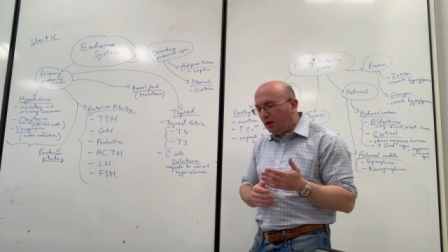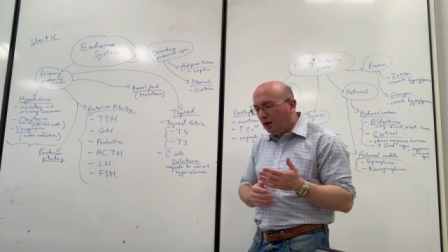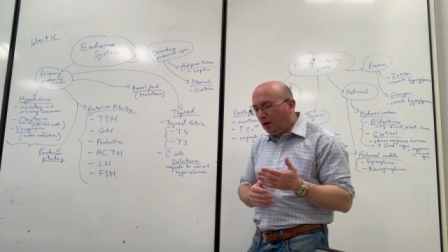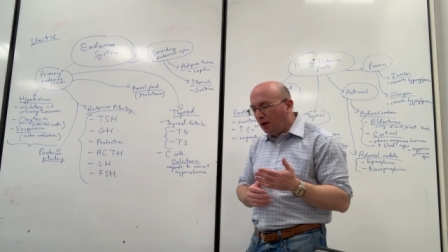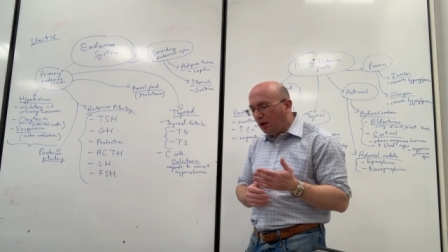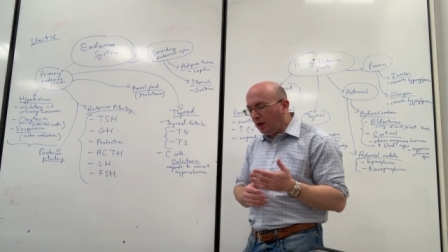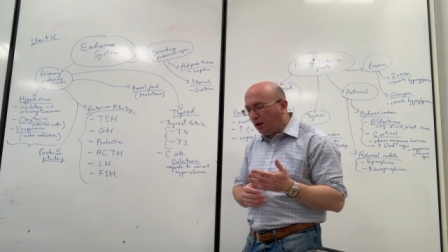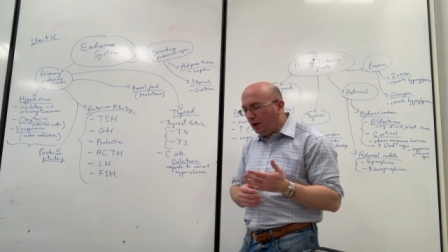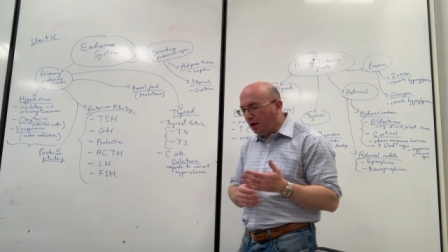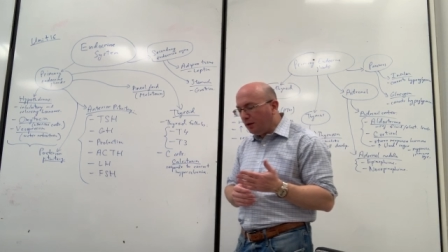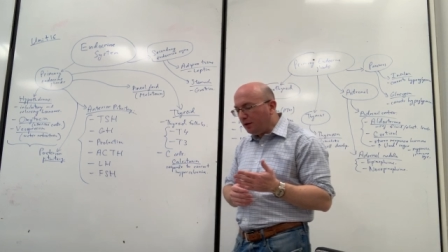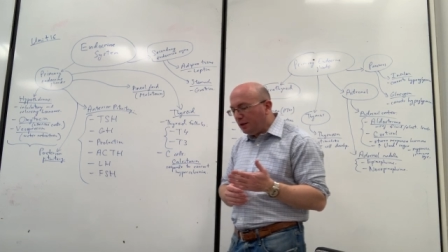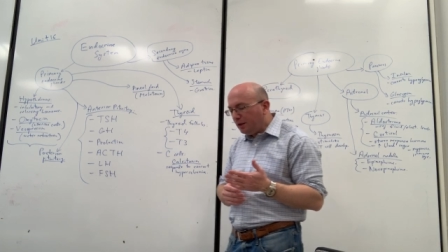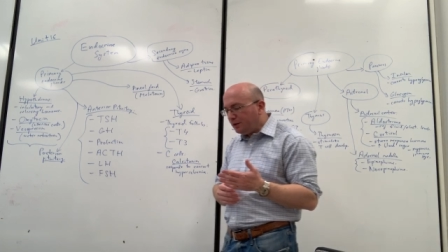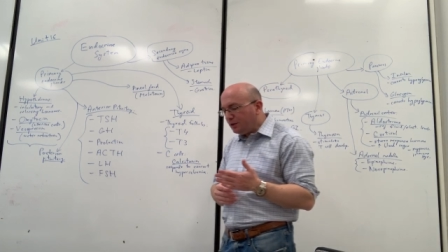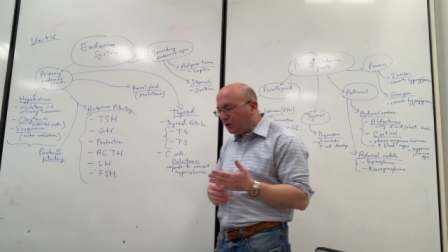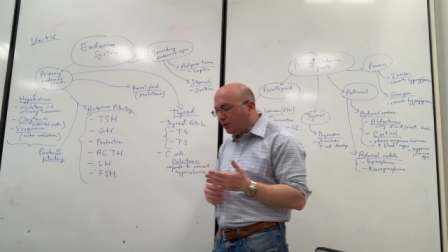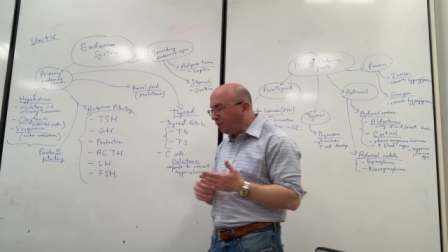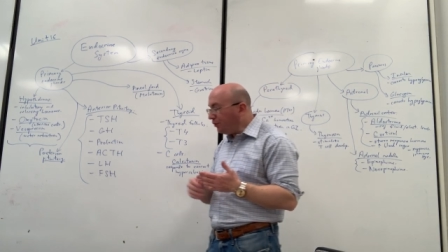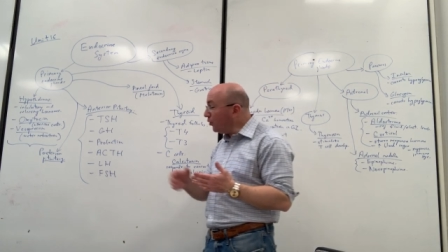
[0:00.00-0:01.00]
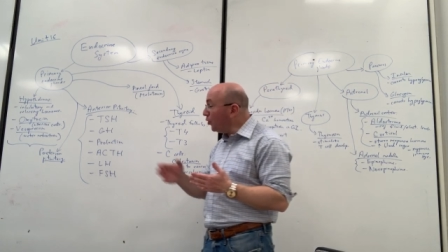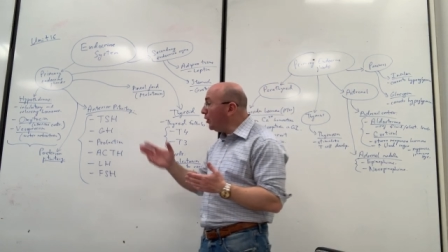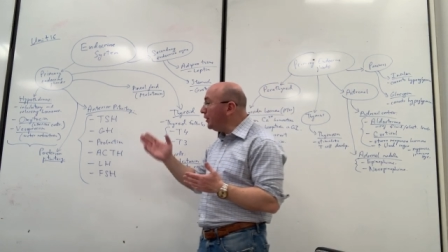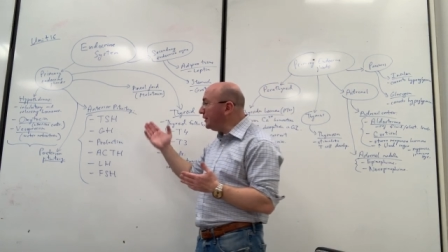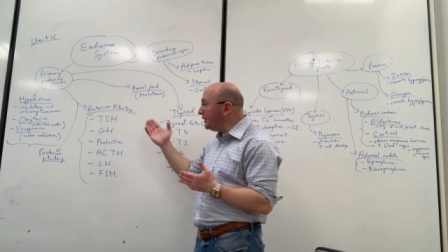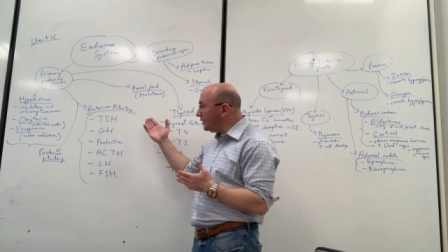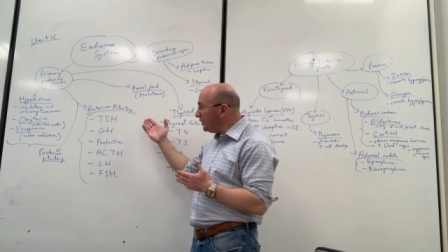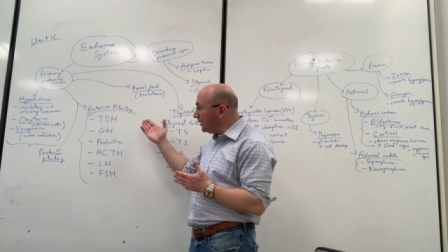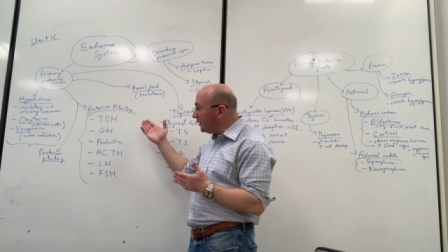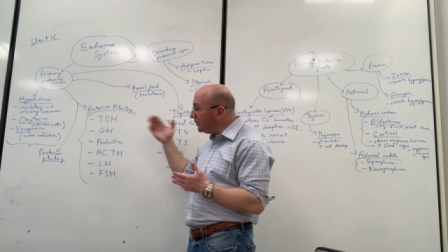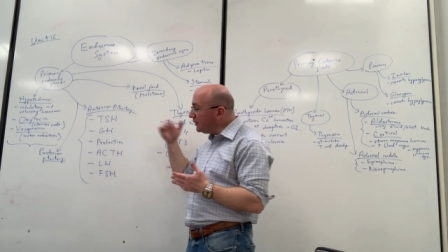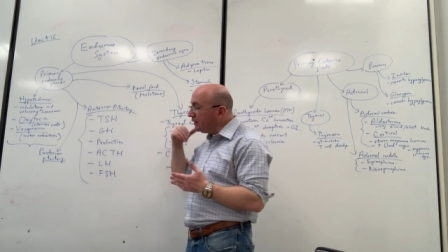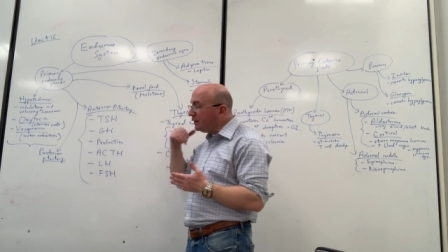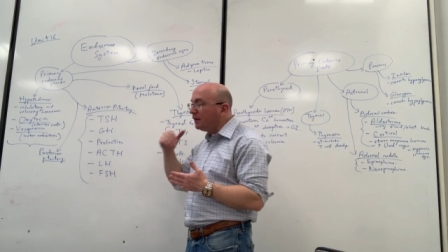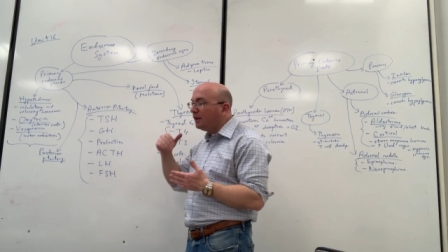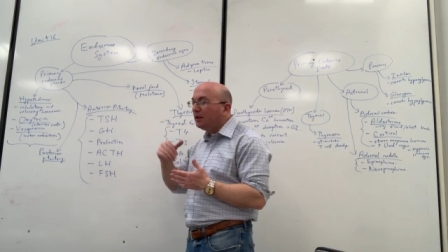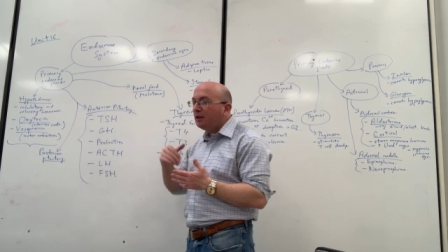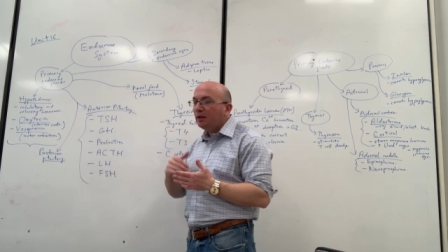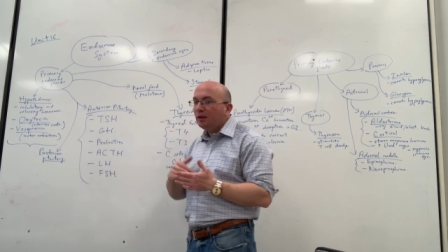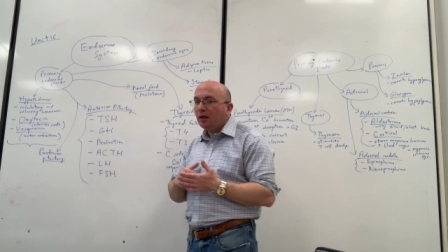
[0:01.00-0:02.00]
Uh, so for instance,
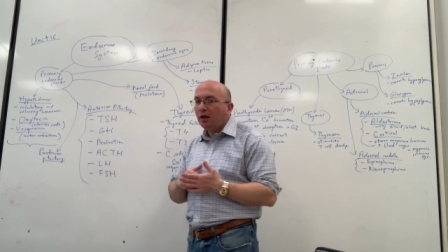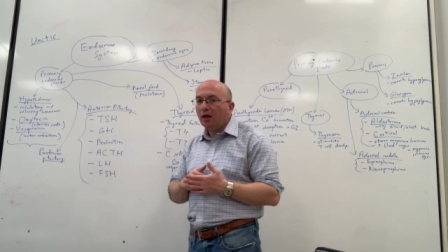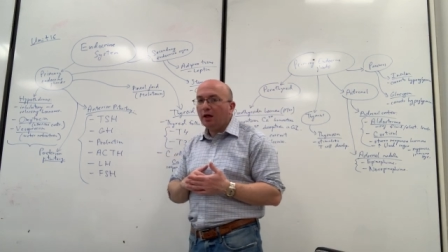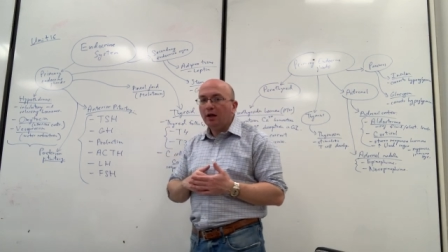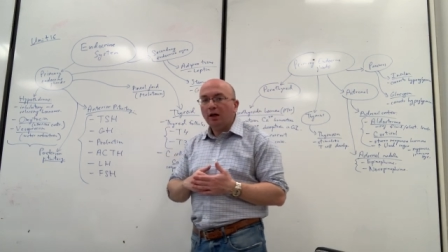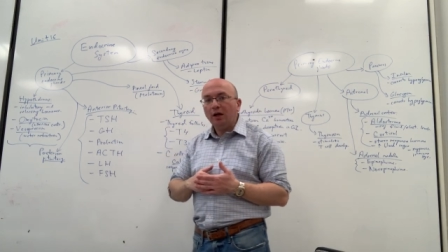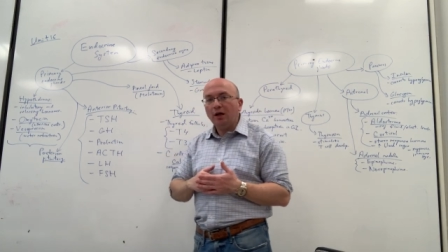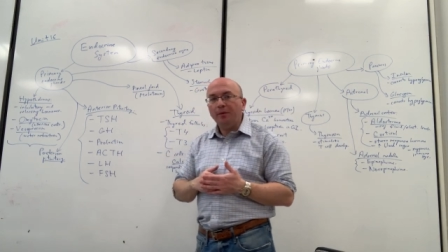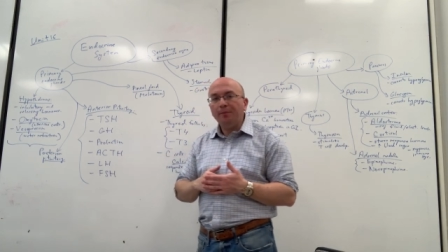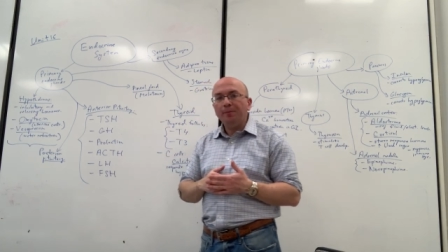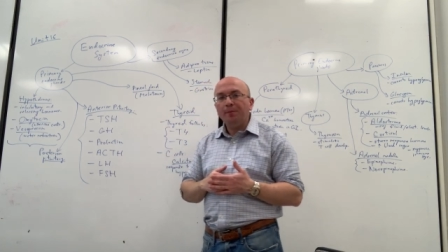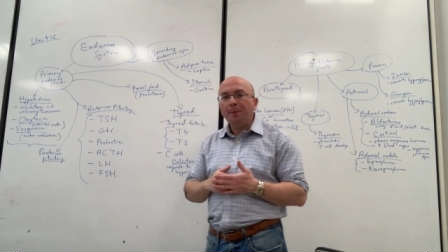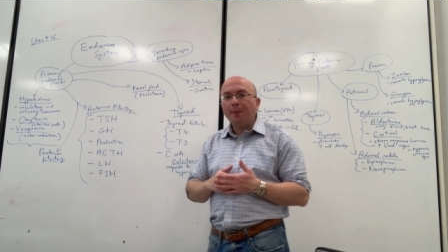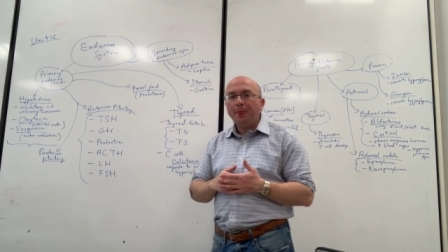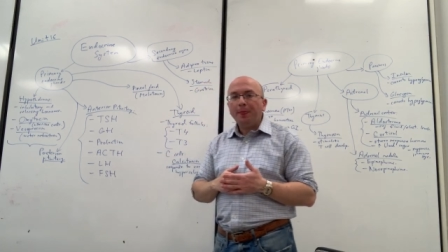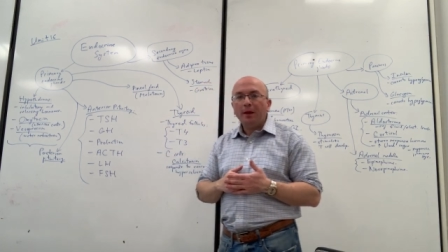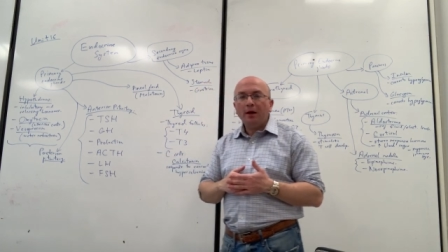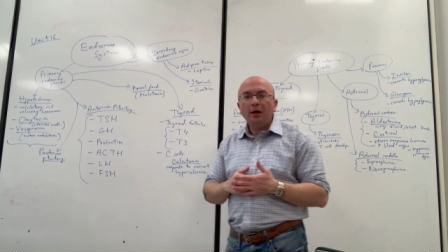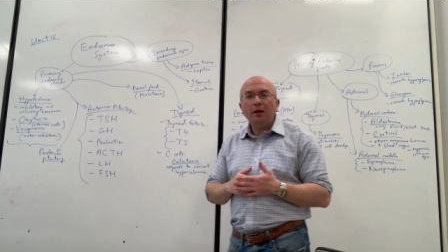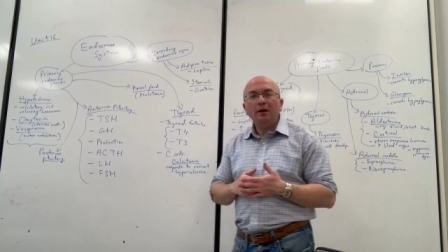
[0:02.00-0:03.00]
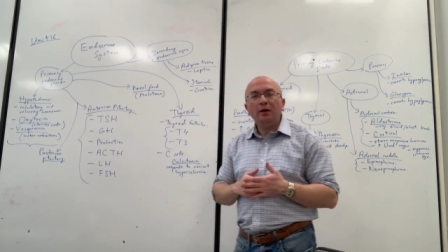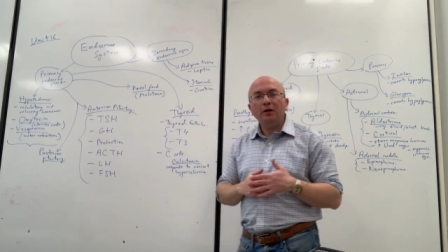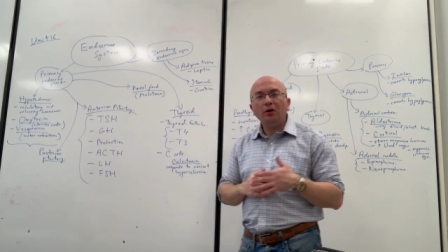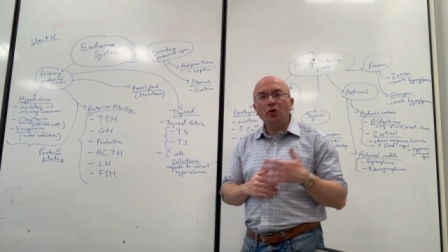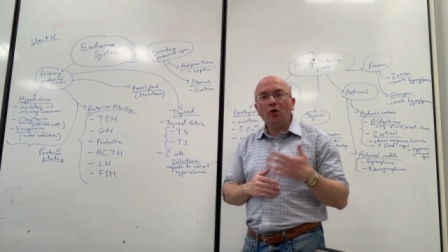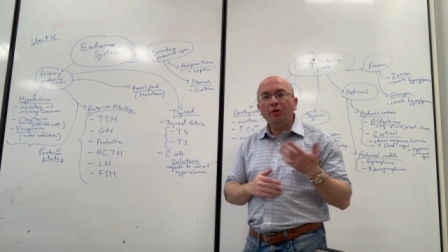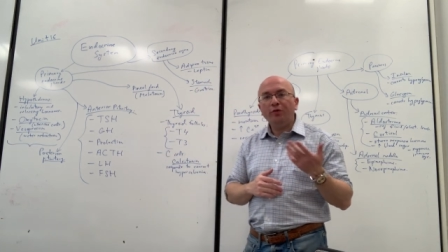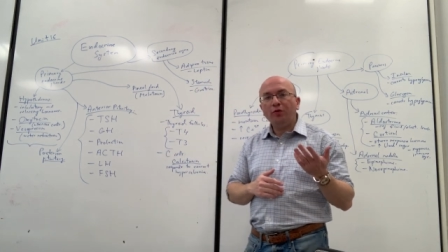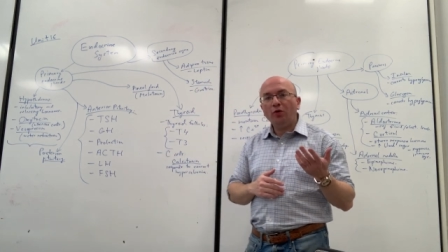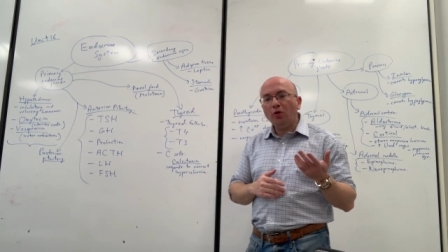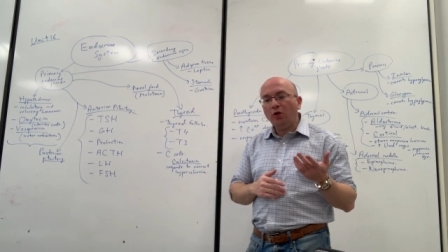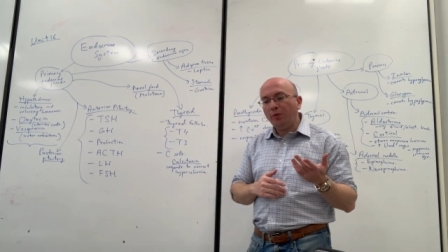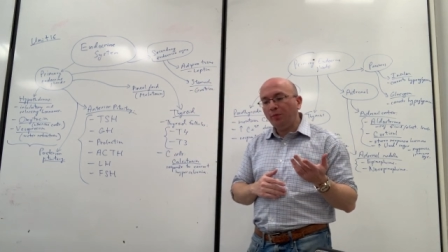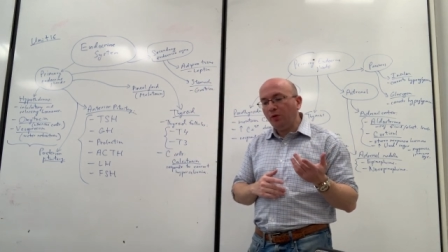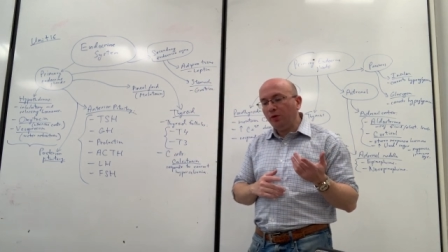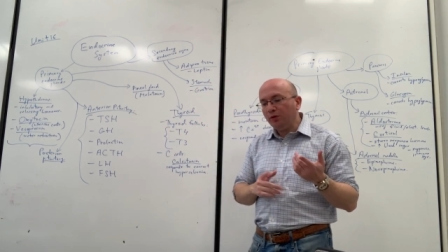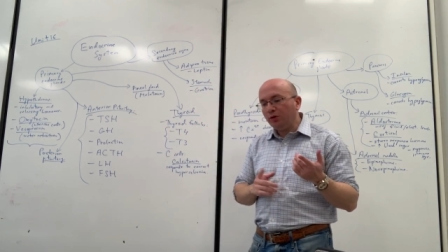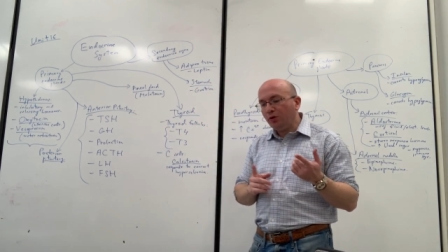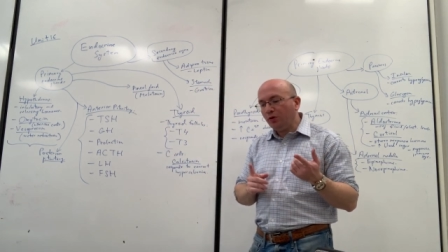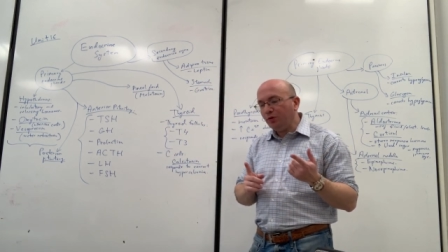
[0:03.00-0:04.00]
uh, growth
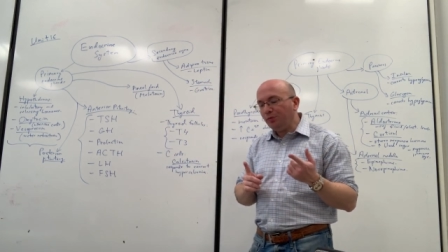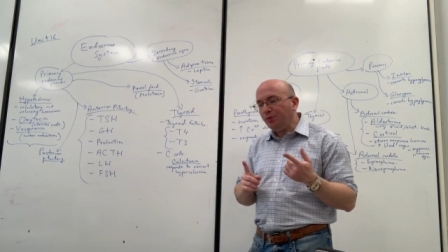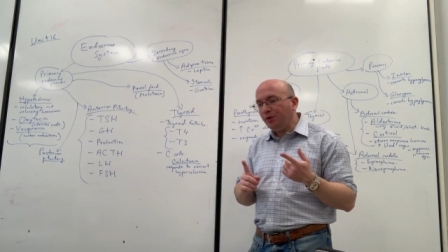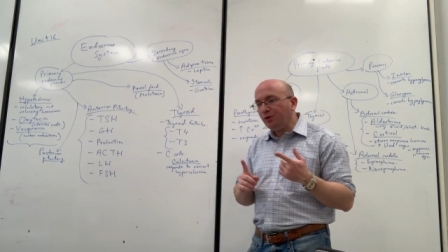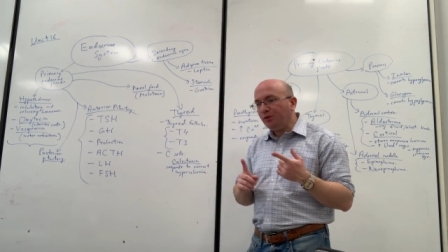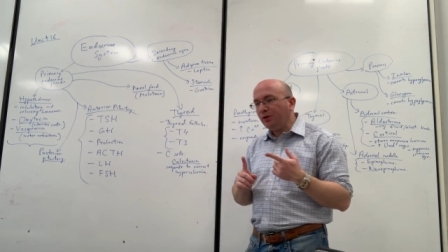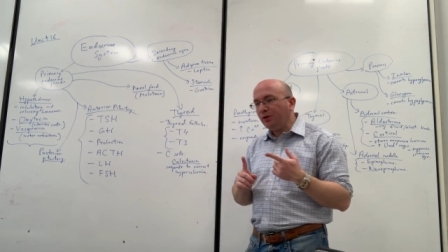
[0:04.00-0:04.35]
hormone could be